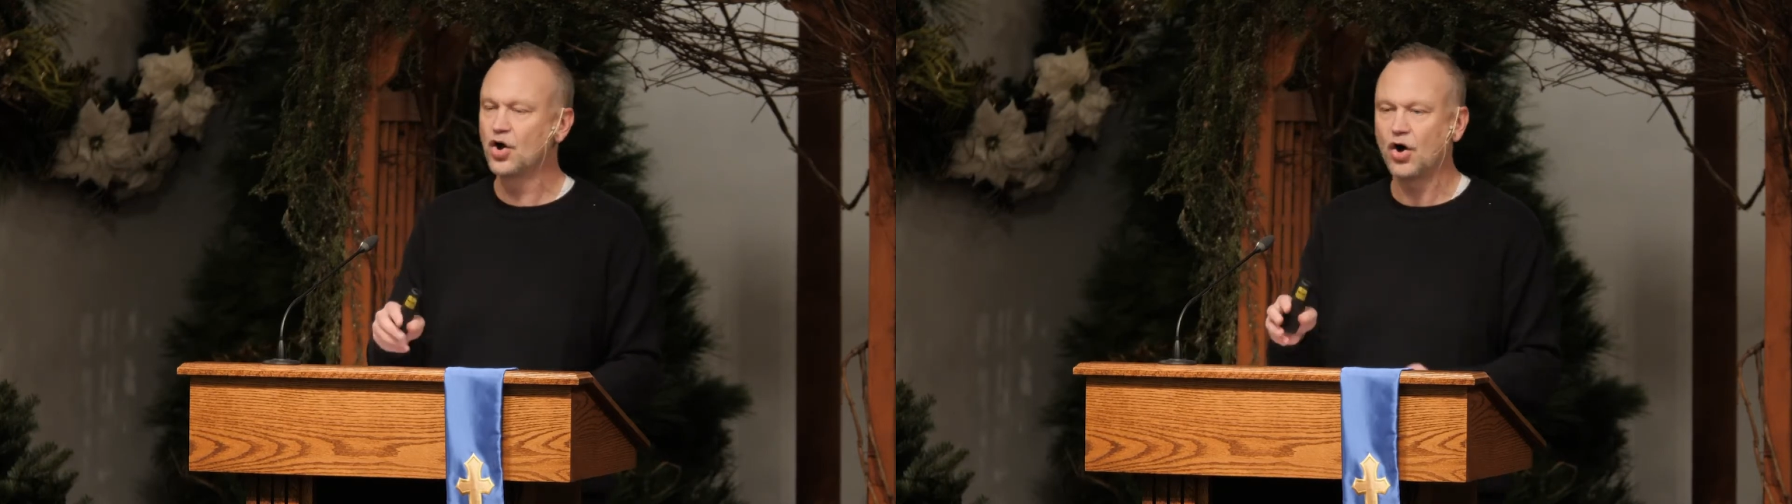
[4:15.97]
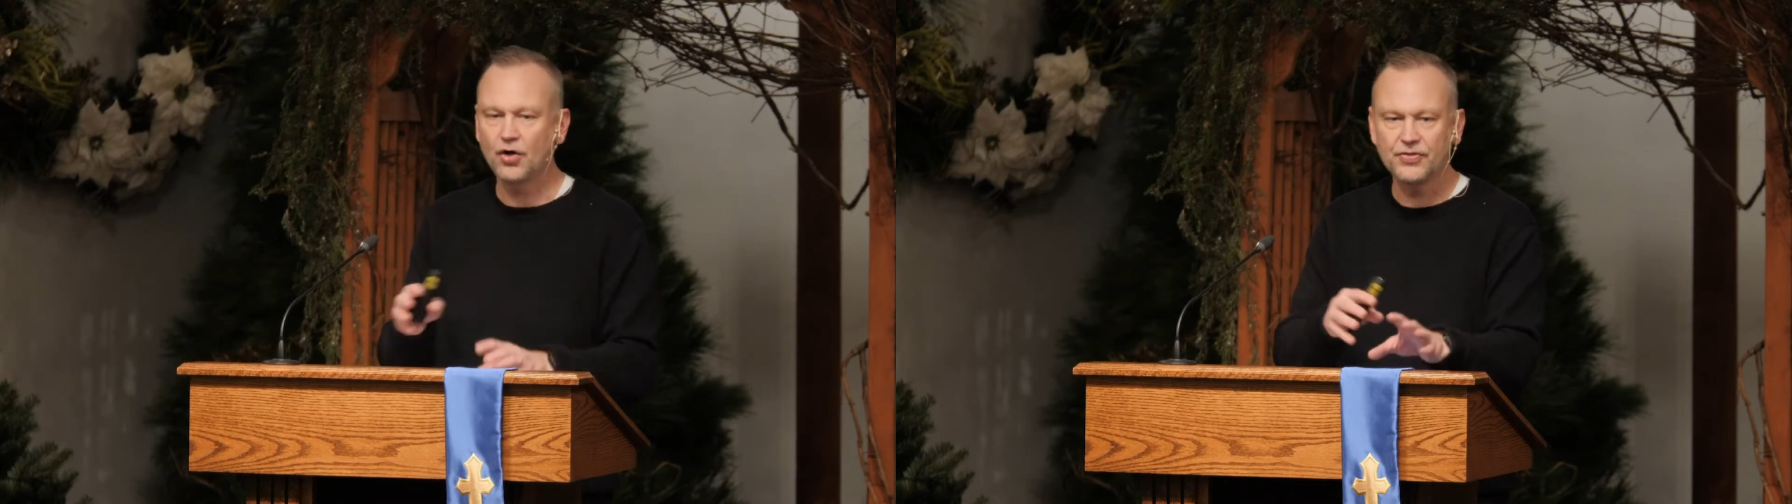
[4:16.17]

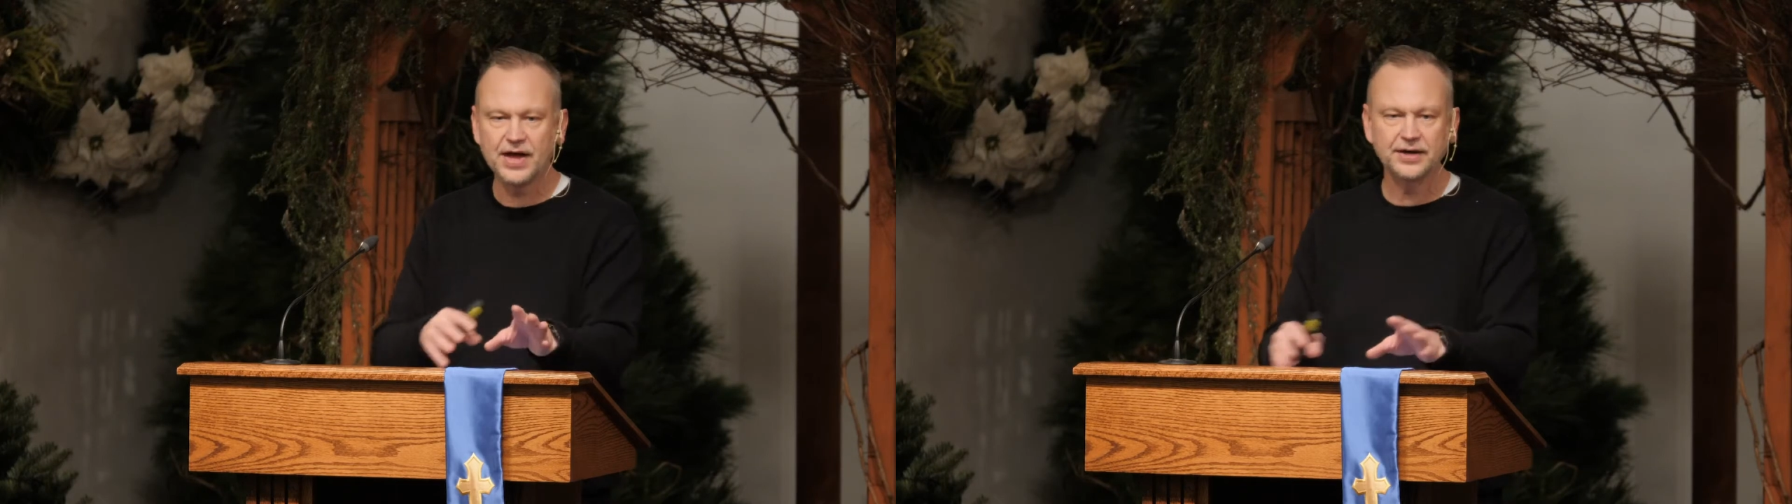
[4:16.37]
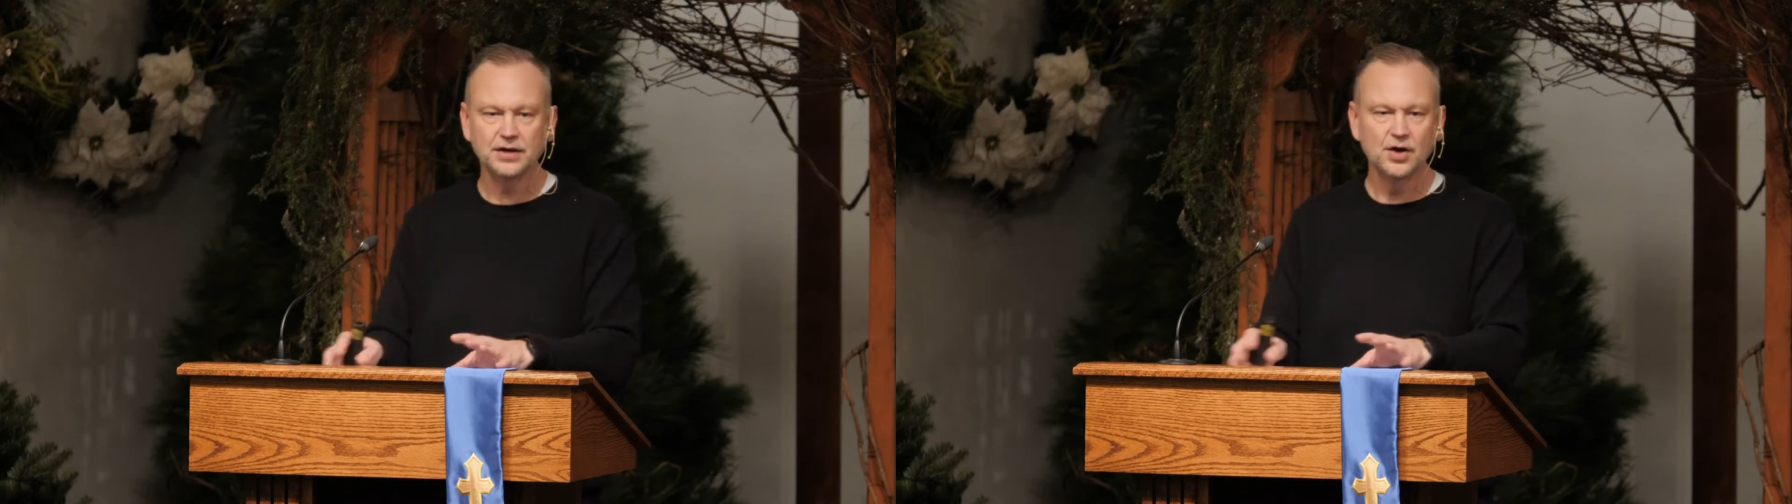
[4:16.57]
all
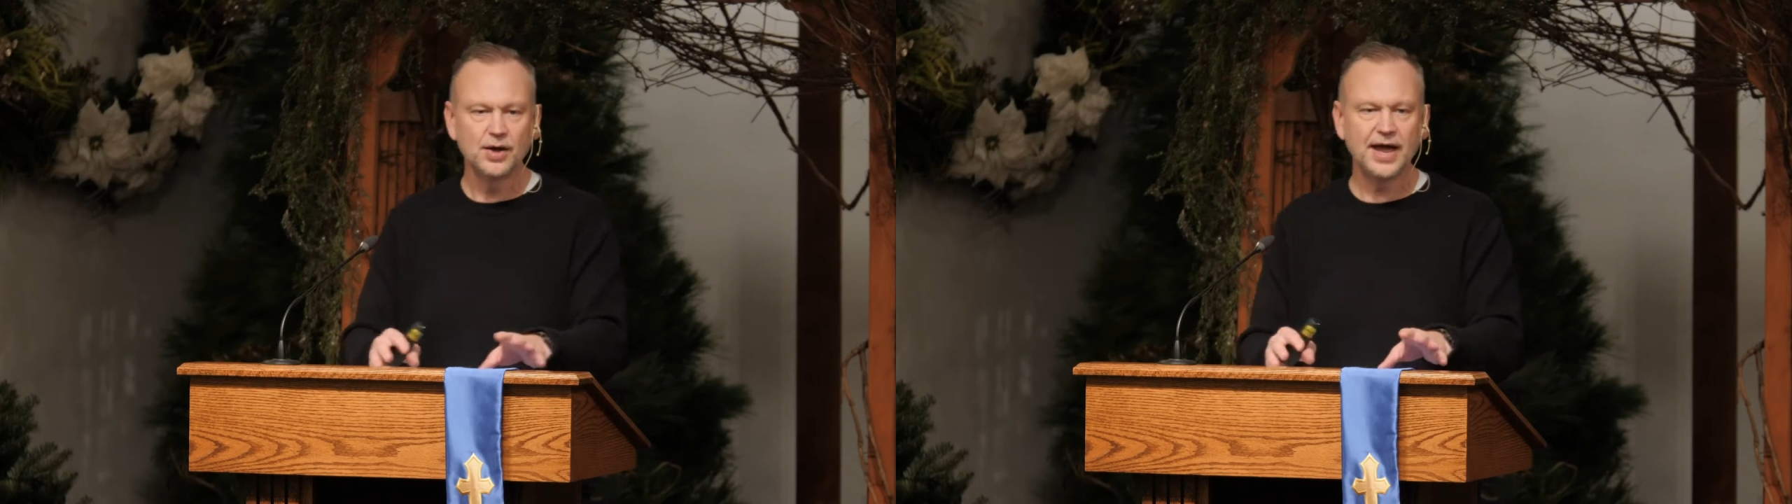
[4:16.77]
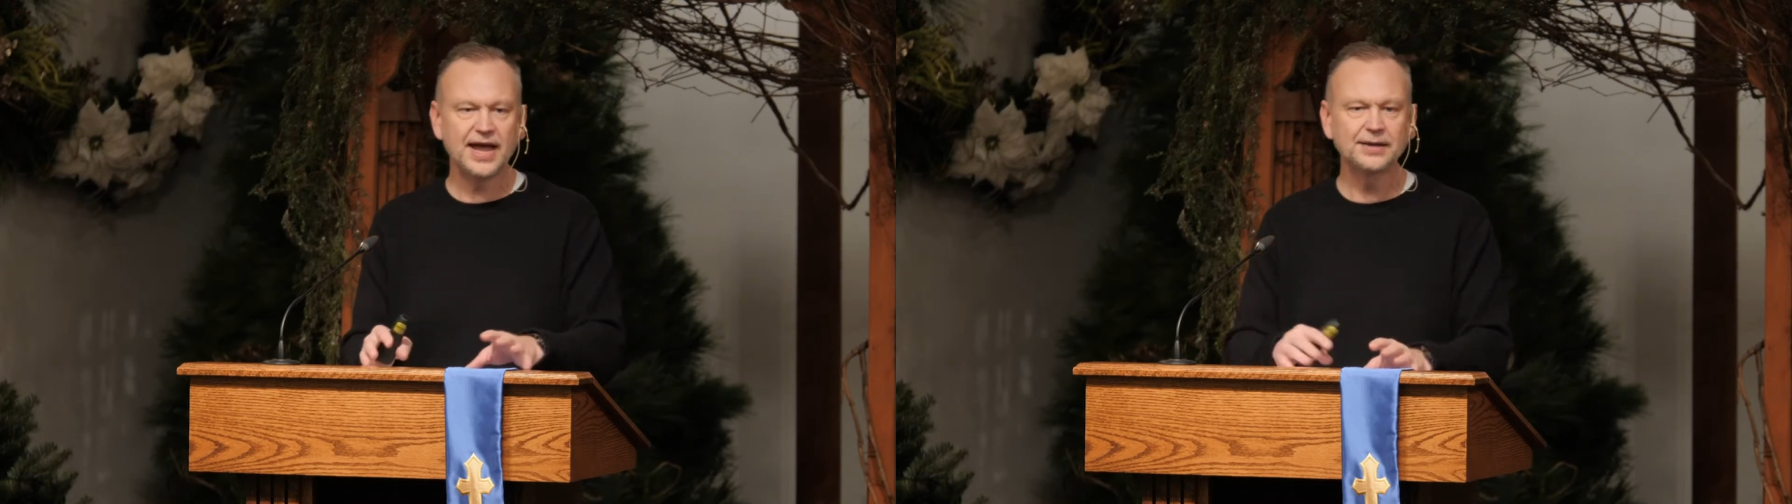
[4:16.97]
that
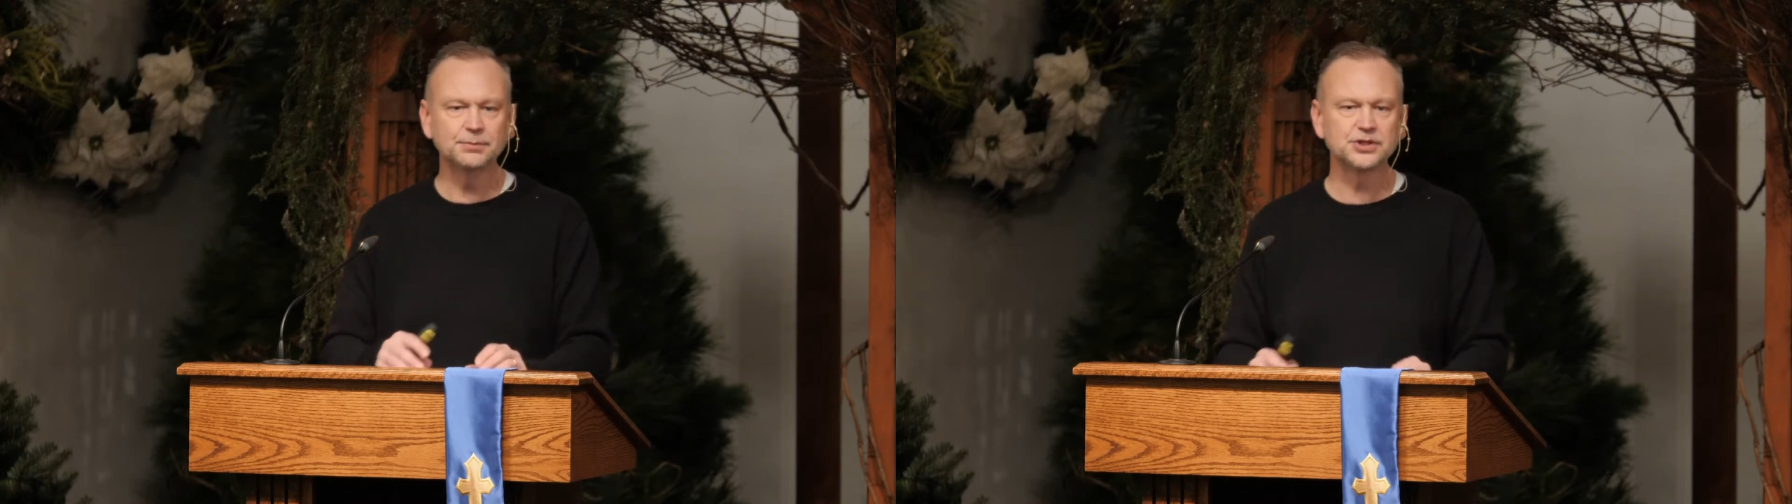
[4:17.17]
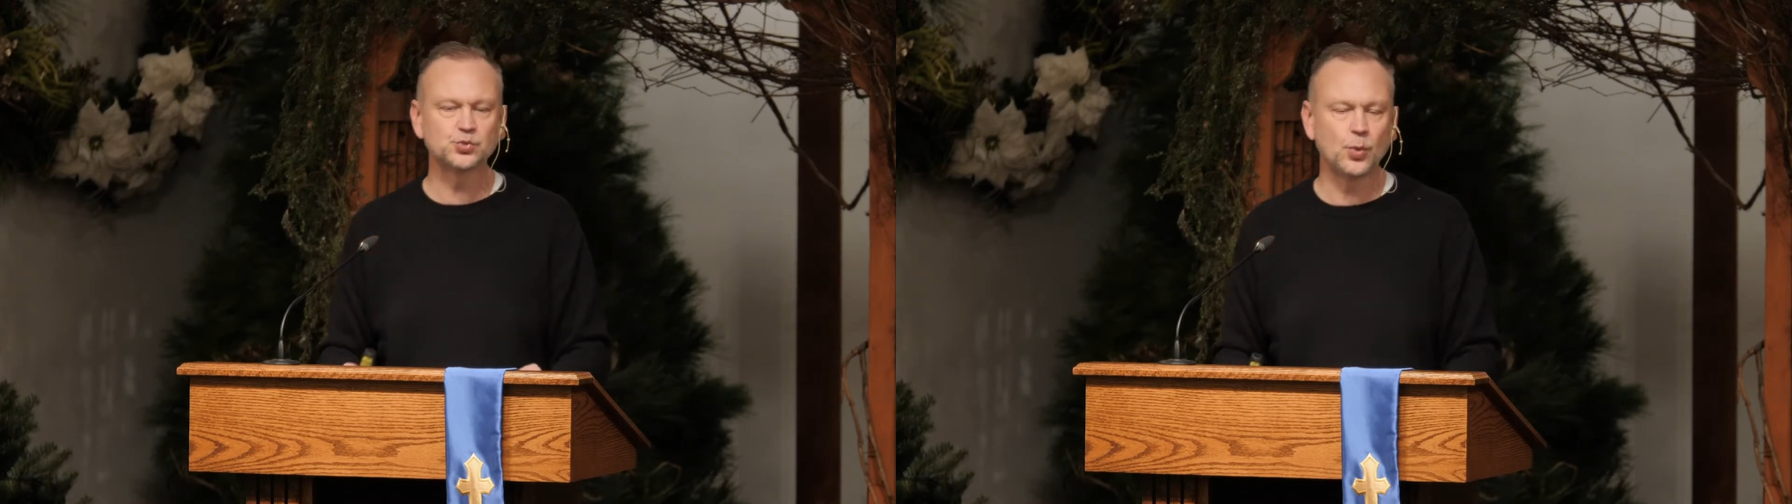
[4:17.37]
aimless